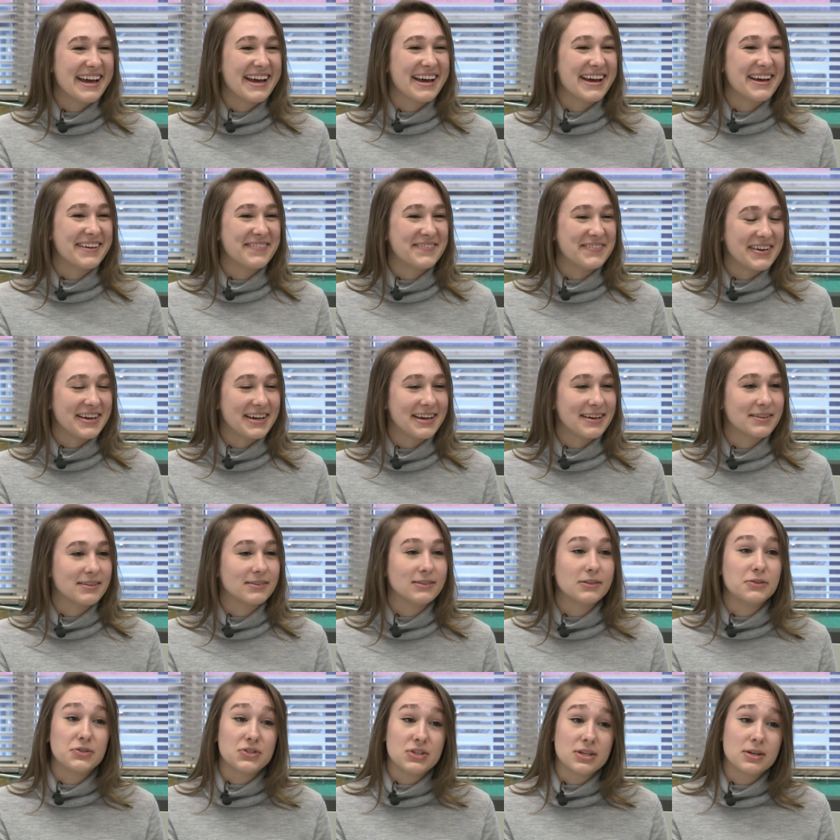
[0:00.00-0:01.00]
um,
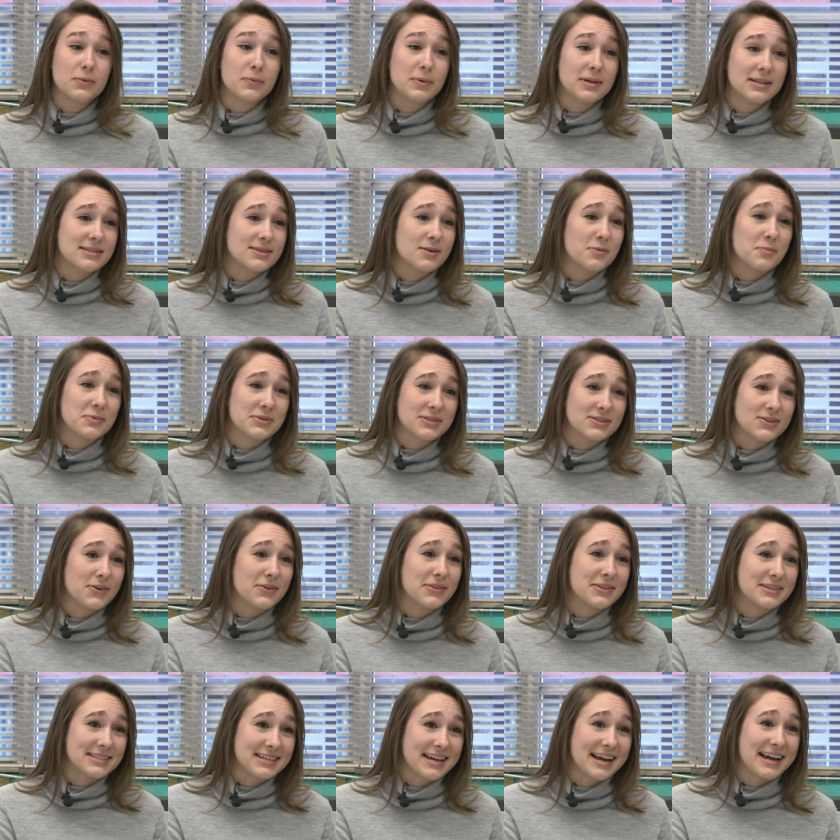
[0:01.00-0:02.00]
Lucia wins almost all
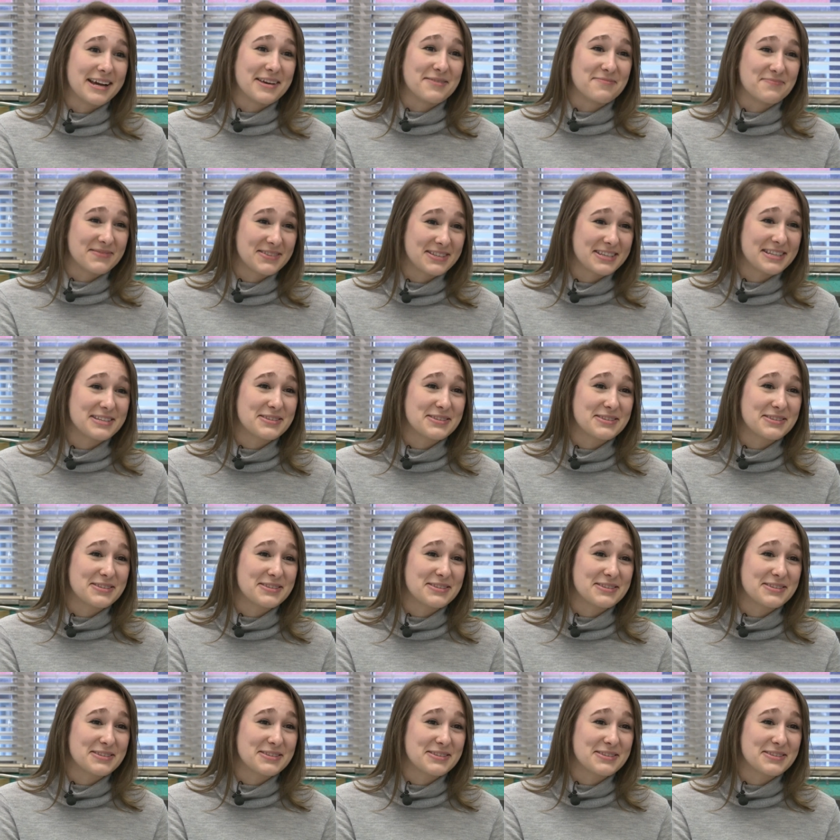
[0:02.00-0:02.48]
the time.